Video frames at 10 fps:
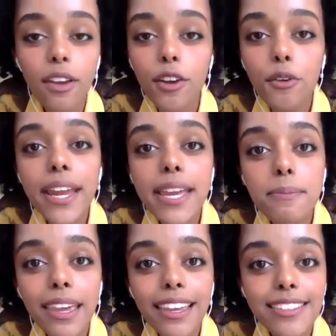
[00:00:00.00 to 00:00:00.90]
great
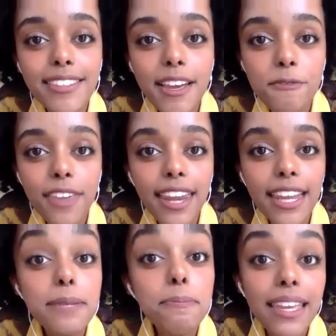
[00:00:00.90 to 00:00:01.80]
means of
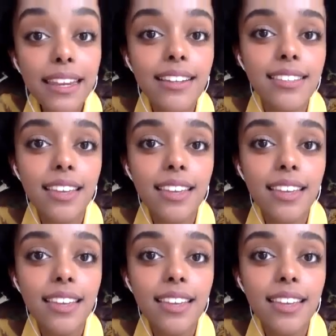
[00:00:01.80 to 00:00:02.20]
getting to meet us